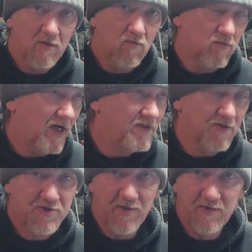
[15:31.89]
Write your
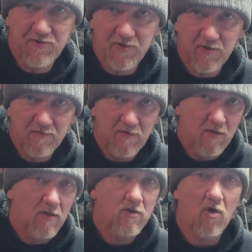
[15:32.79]
senator,
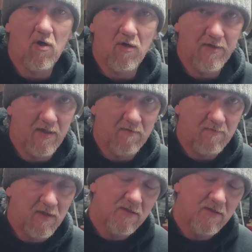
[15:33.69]
call them.